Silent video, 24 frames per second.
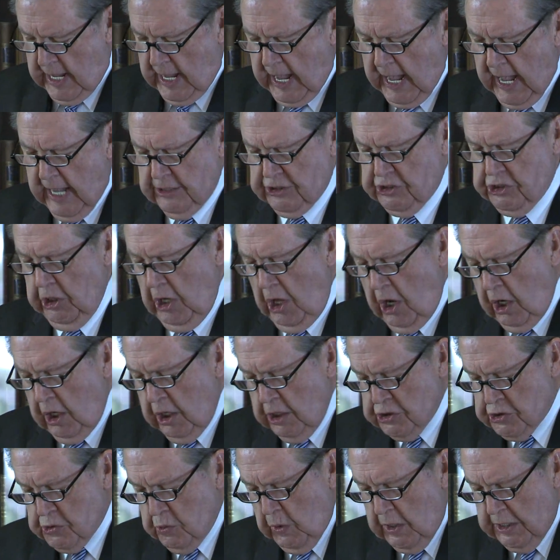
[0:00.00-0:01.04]
"As long
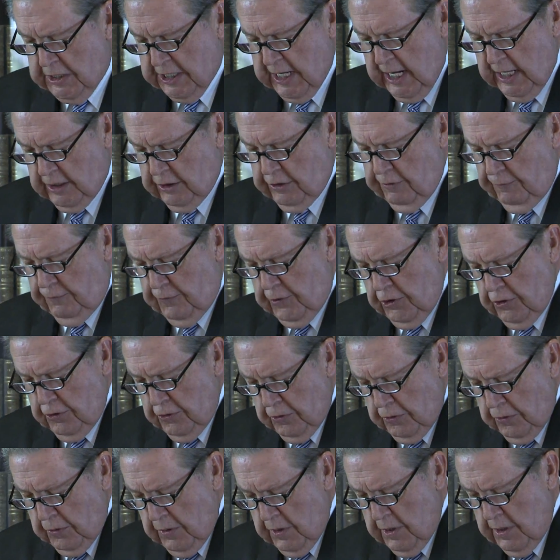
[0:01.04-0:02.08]
as we take the
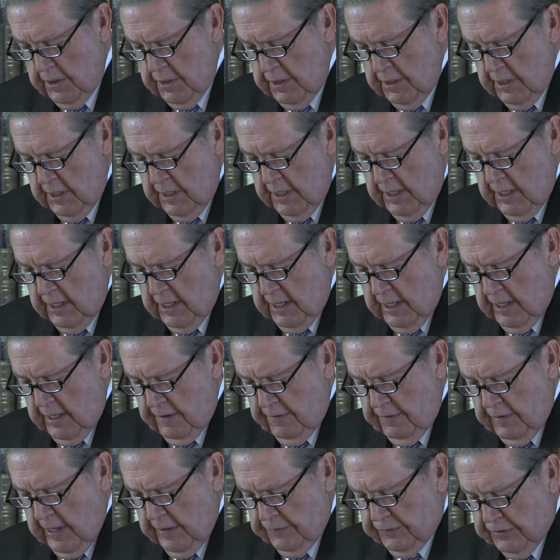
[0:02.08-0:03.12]
view
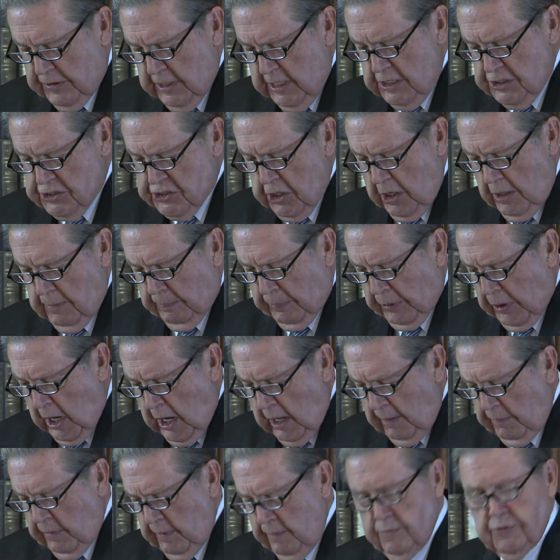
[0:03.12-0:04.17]
that these are
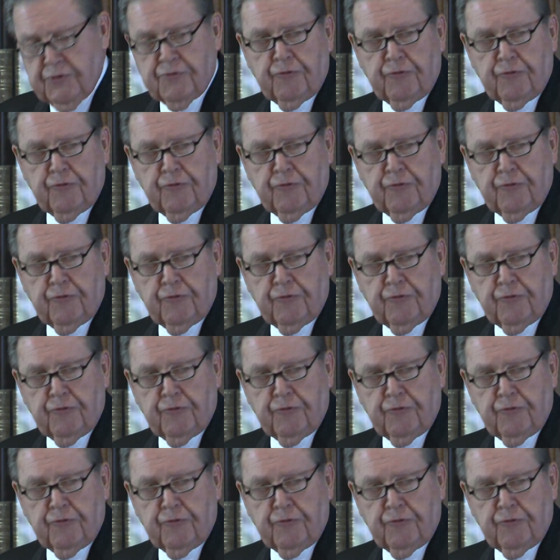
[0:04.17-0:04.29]
problems